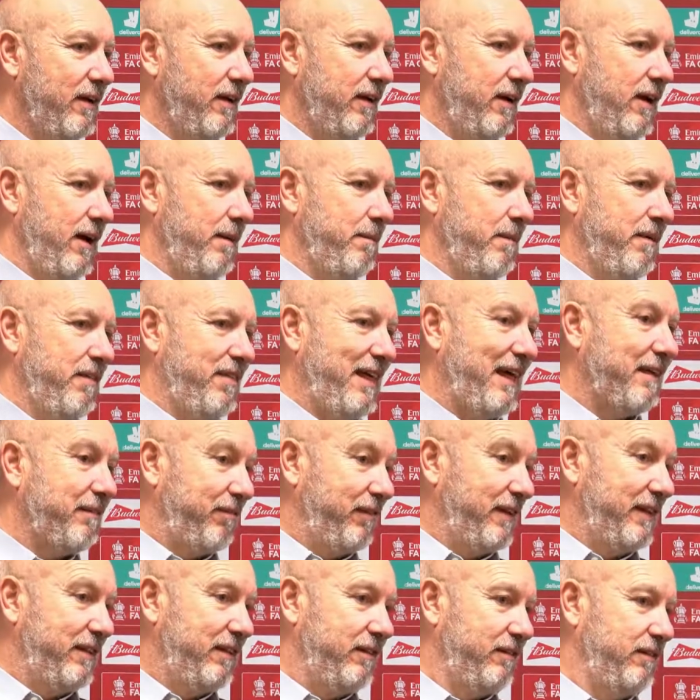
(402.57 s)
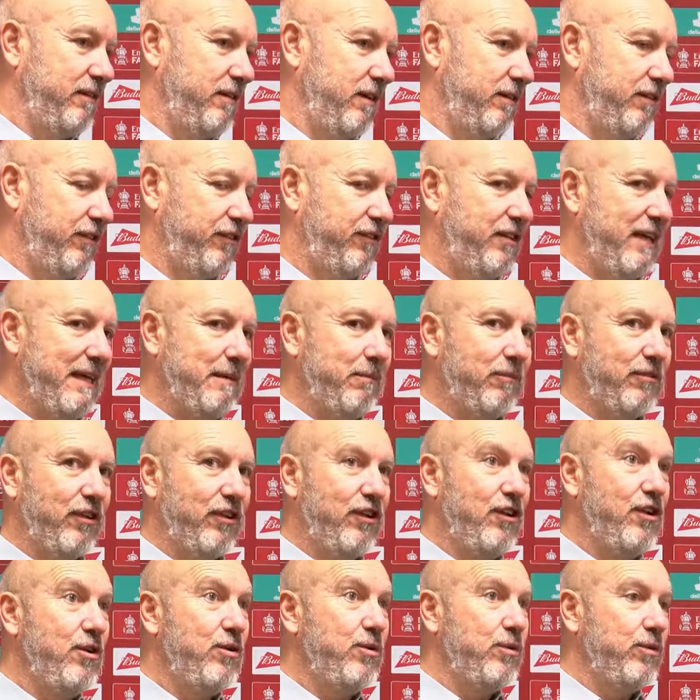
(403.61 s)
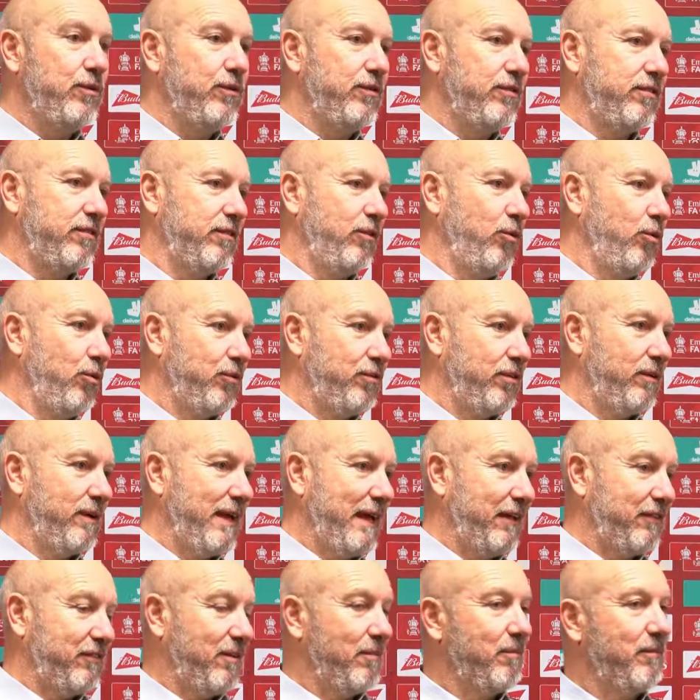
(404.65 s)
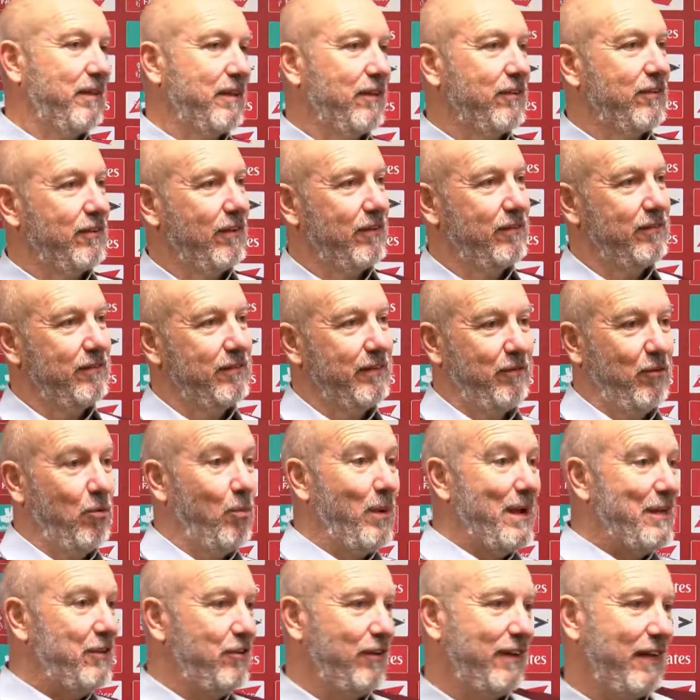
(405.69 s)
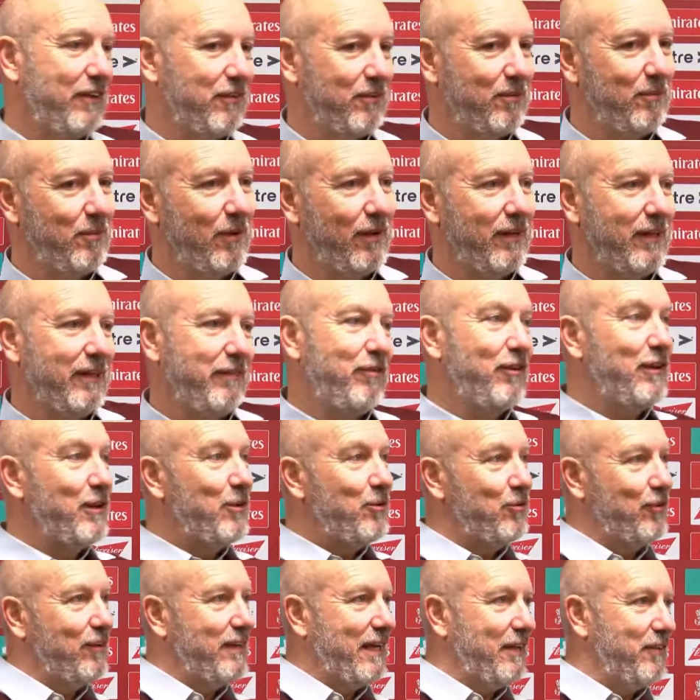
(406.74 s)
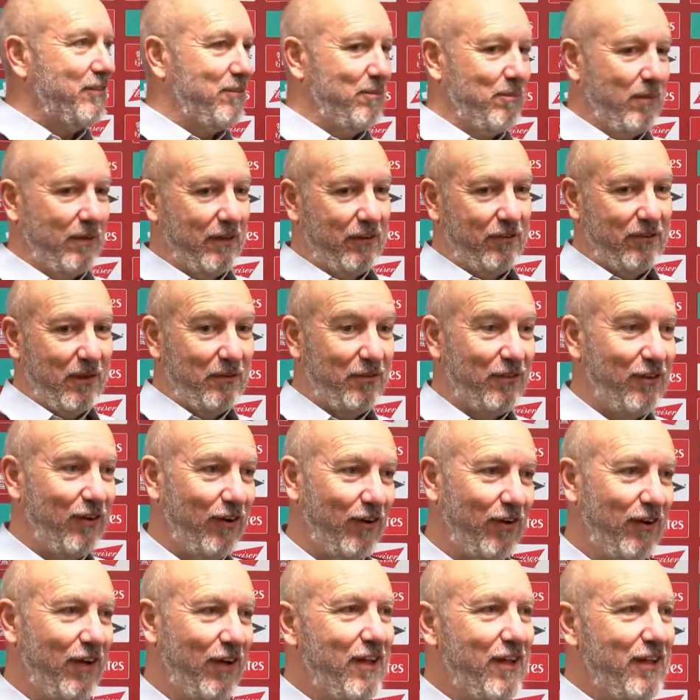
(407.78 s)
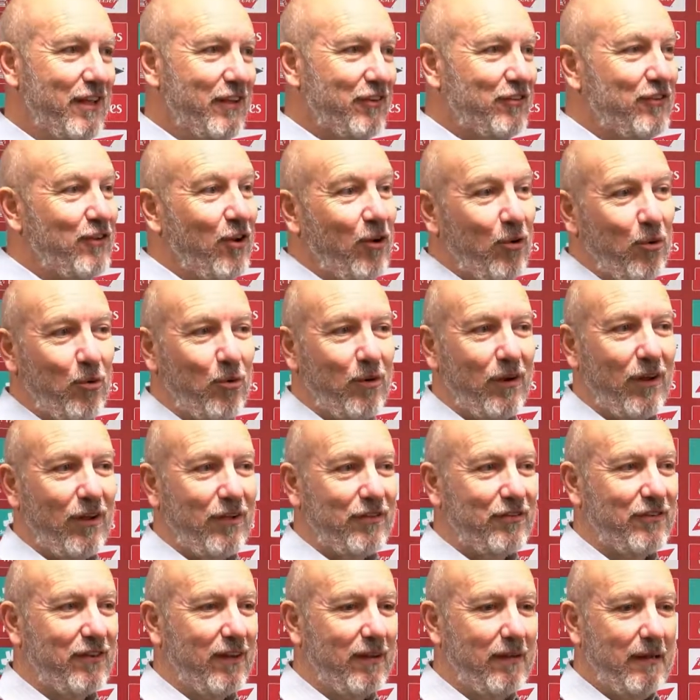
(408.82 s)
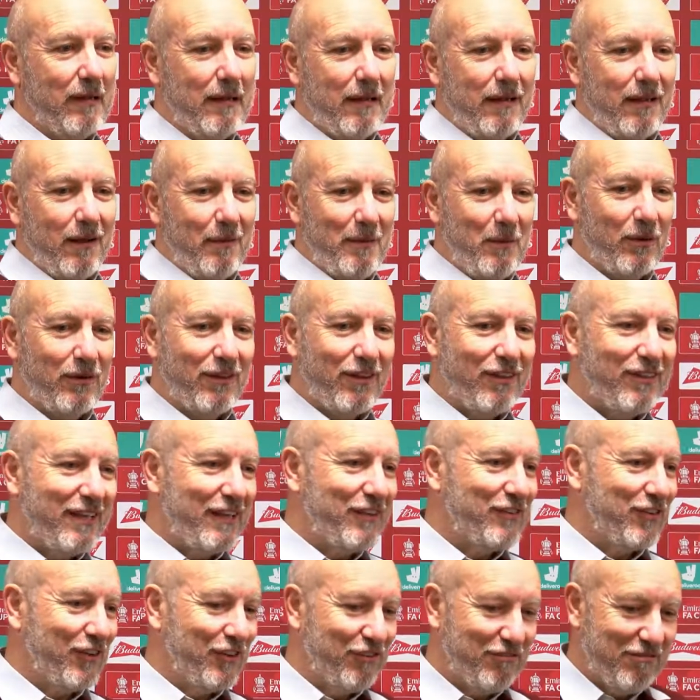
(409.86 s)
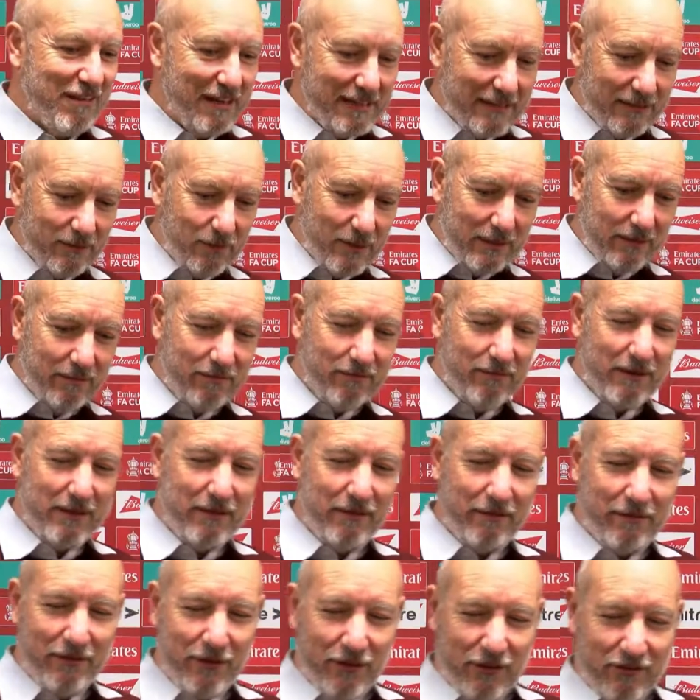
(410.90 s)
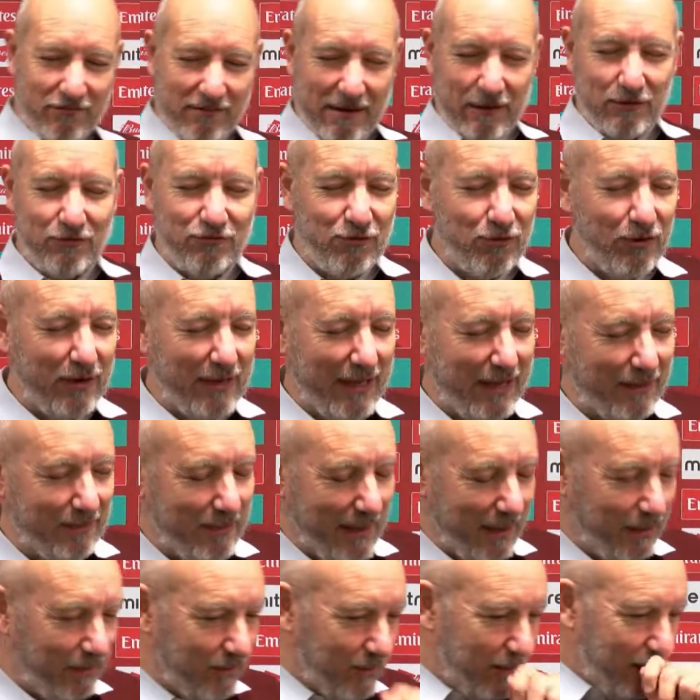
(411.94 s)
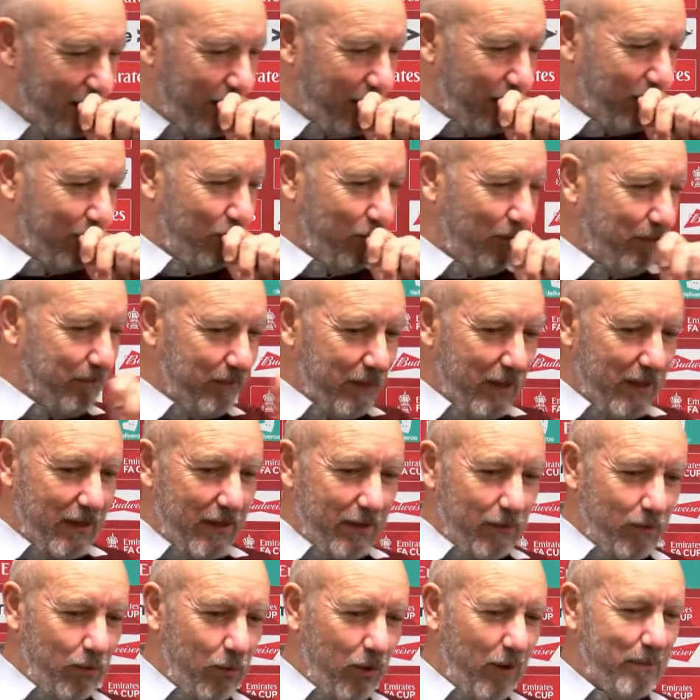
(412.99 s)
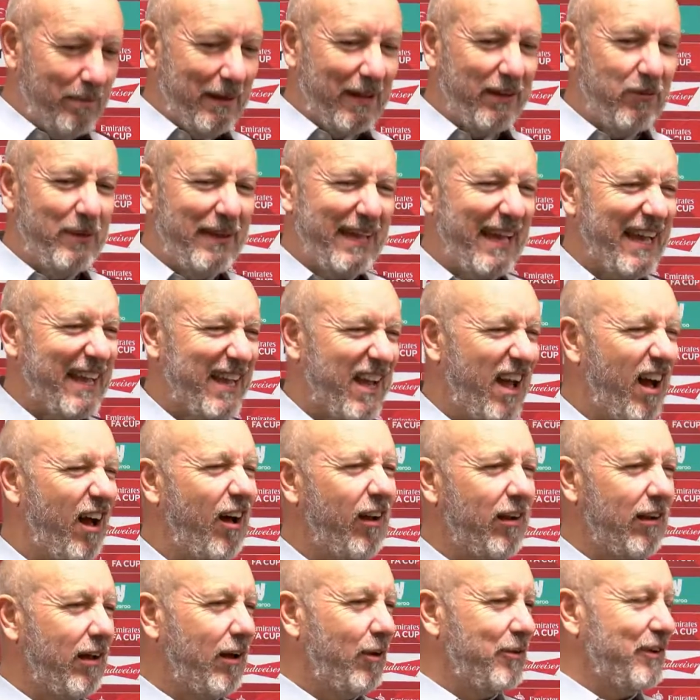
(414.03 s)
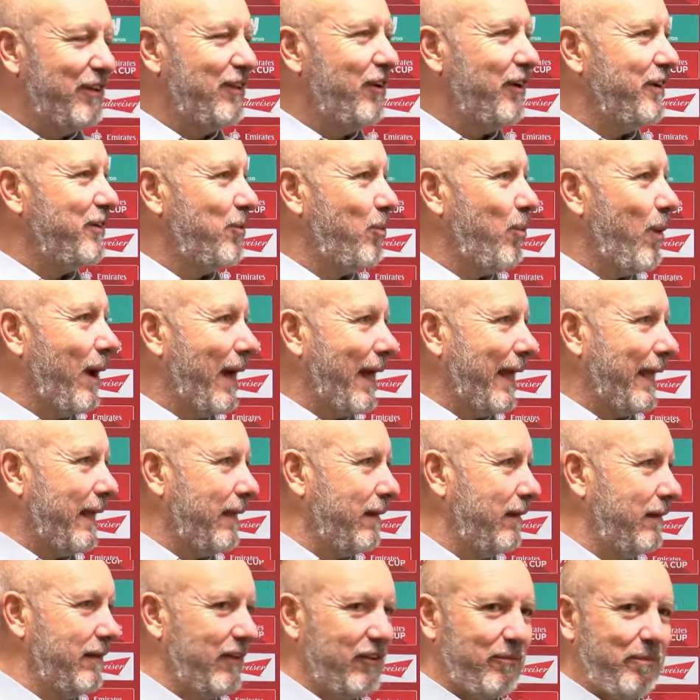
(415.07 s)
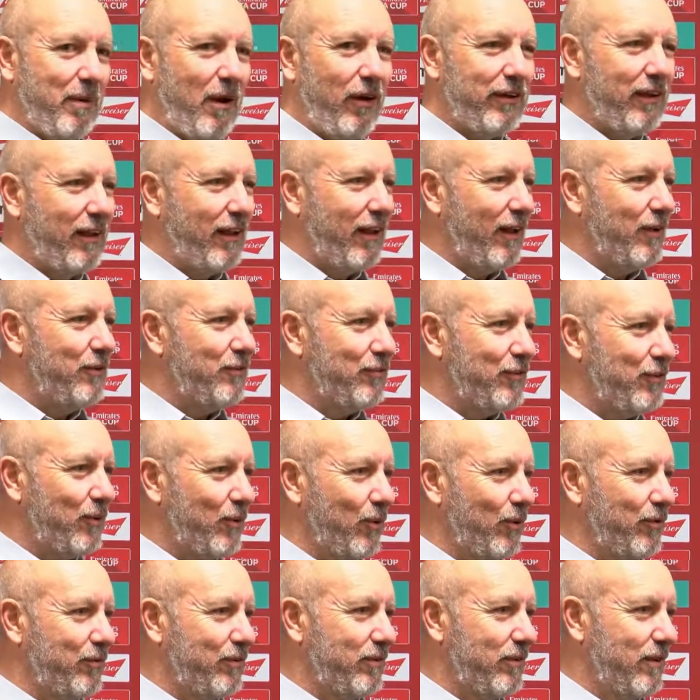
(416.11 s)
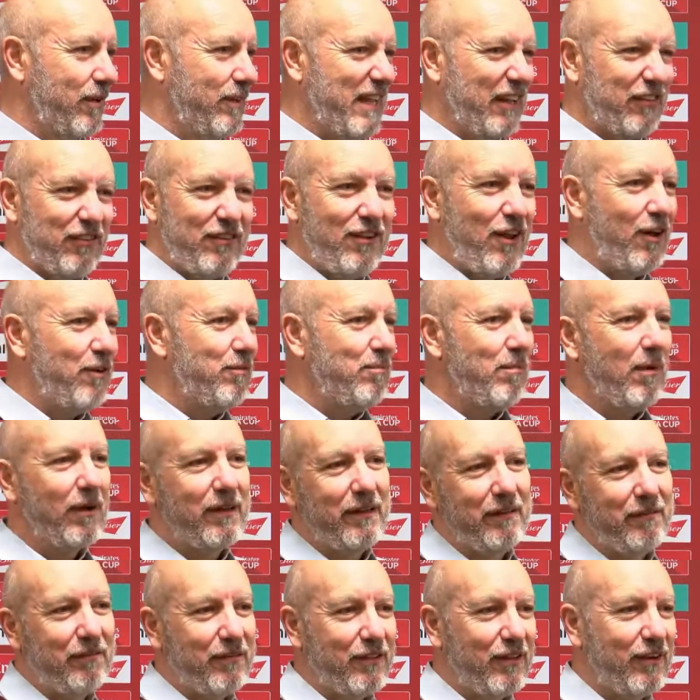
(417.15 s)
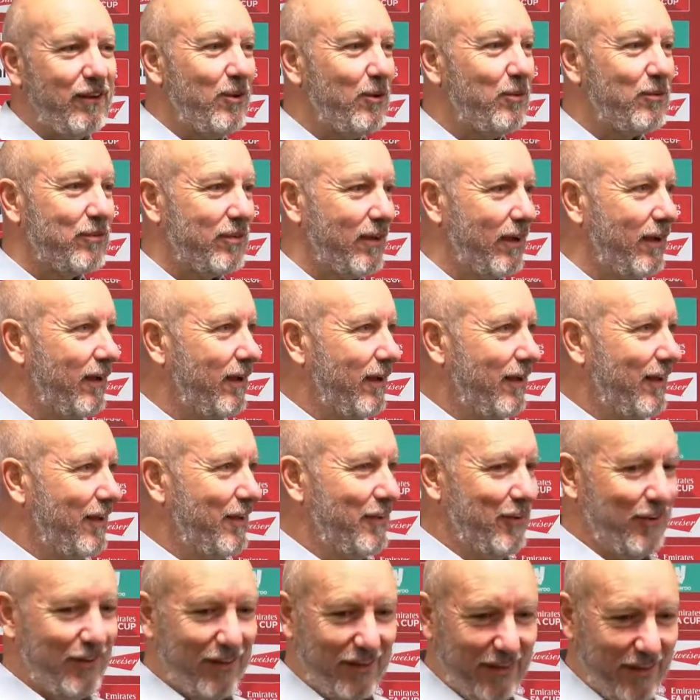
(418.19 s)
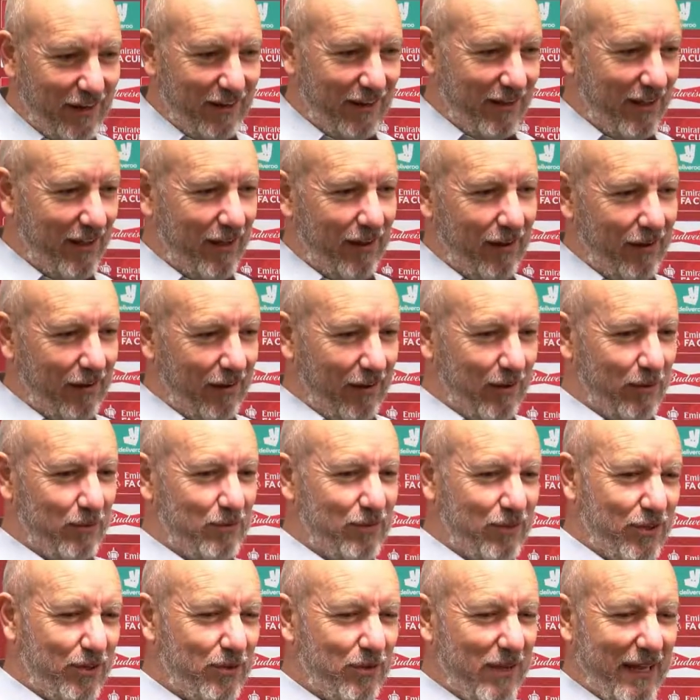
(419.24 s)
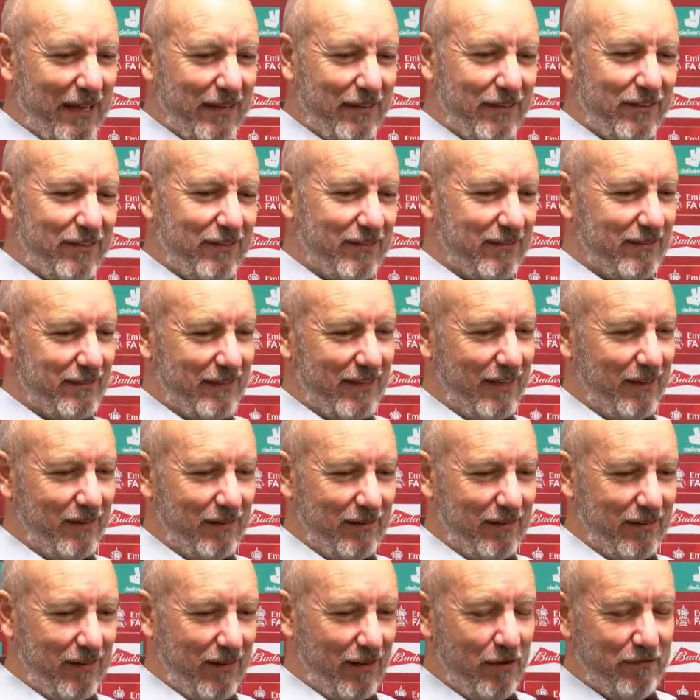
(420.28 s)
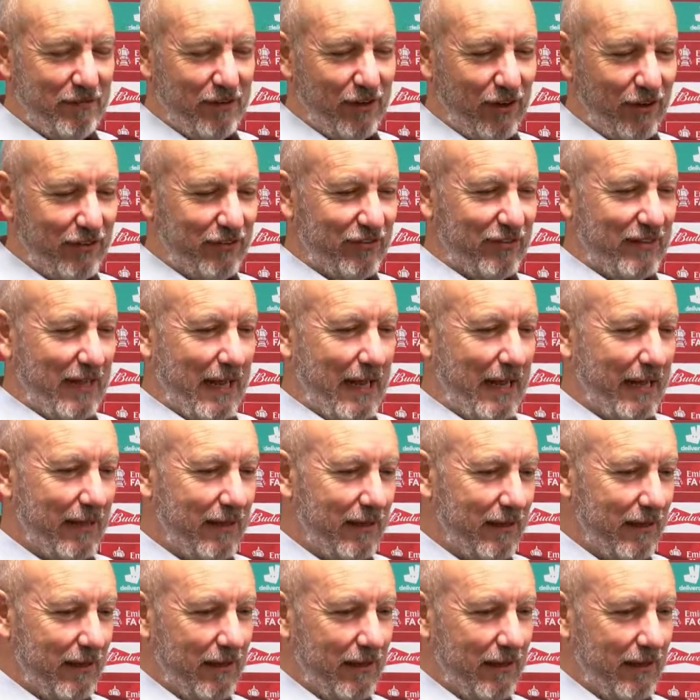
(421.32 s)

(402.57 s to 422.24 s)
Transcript: But thankfully, the teams that lose also get something. So if you win, you get some money. If you lose, you get some money. So it's not all lost. I mean, one of the things I dreaded when the first round draw came out, I thought, what about if we get Carlisle United away and it's behind closed doors and there's no money for the loser? You're going to go to Carlisle, 2 days, you know, an overnight stay.